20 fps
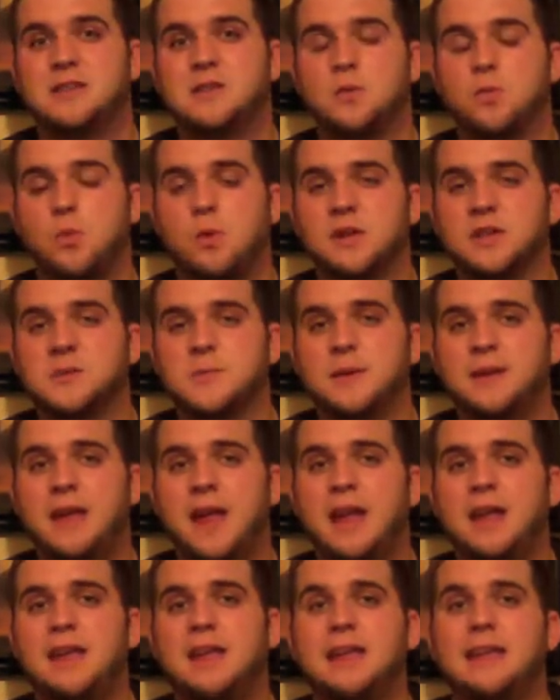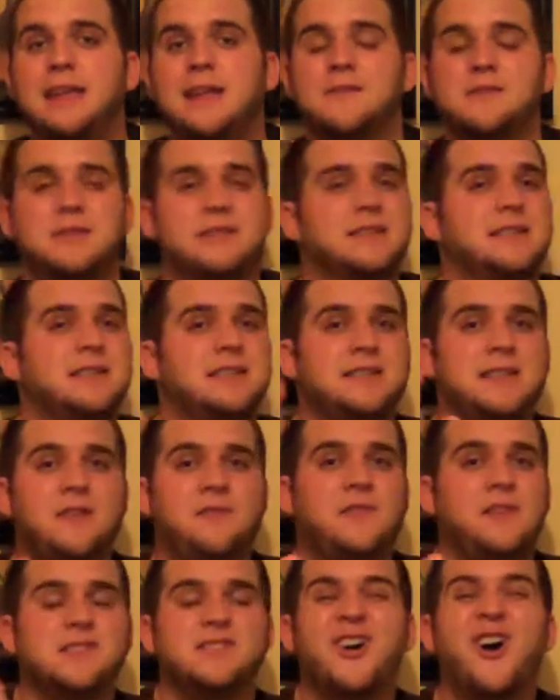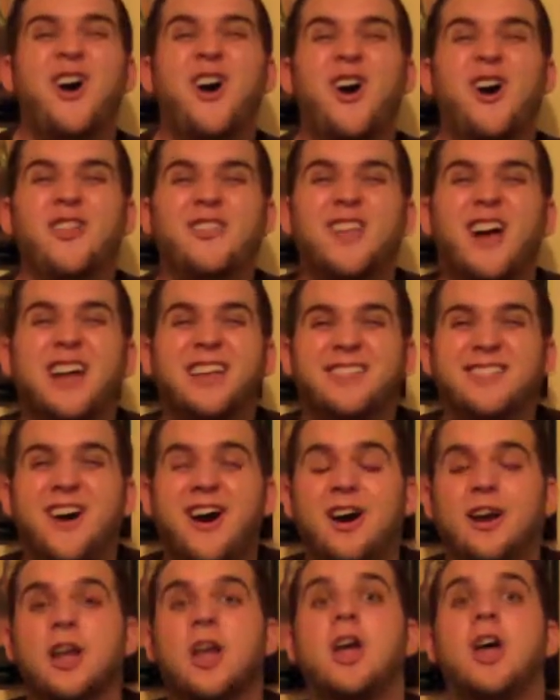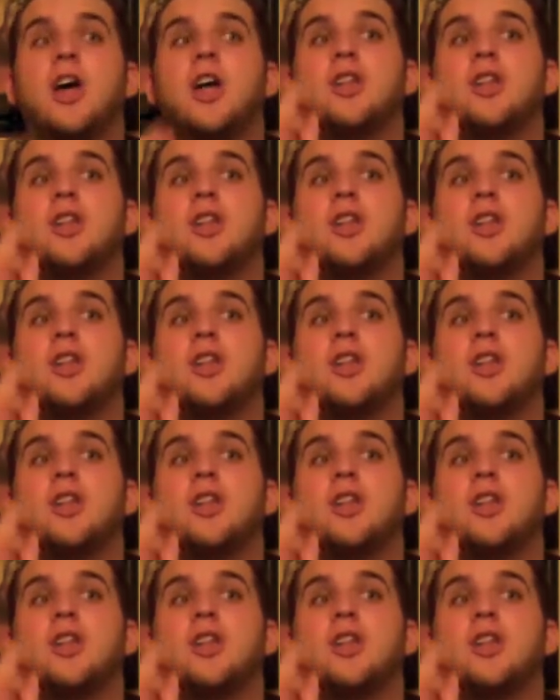So Willis McGahee gives stiffies all night long.